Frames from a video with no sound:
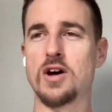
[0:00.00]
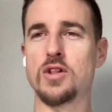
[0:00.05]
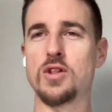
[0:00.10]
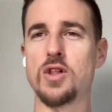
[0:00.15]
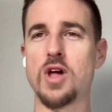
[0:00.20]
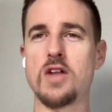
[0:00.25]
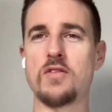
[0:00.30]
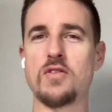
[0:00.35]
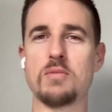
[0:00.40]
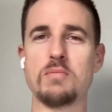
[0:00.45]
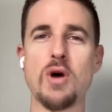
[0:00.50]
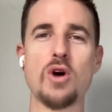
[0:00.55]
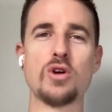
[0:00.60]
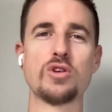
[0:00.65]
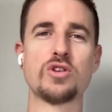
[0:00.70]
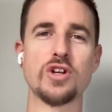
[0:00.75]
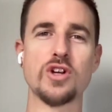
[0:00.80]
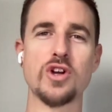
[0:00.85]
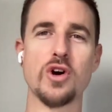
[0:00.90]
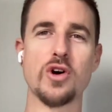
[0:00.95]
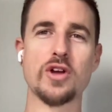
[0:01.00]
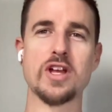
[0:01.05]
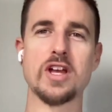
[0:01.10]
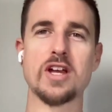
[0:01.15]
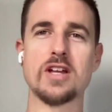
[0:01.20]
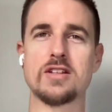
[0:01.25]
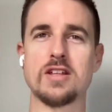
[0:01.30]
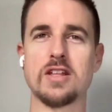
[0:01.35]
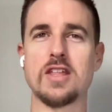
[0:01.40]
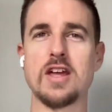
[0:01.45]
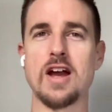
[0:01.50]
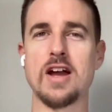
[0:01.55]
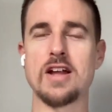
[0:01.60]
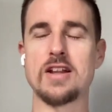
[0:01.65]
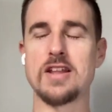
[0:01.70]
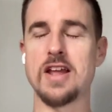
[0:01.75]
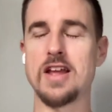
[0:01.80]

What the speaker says: lot of emotion going into that,